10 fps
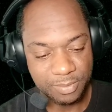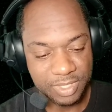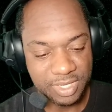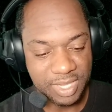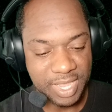
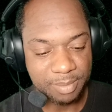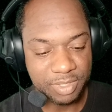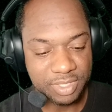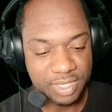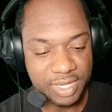We see
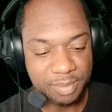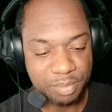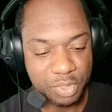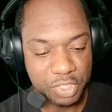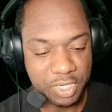Hamilton getting
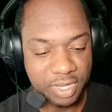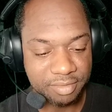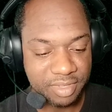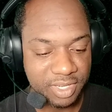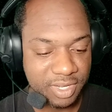push
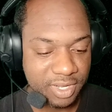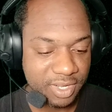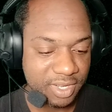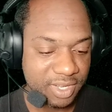off here.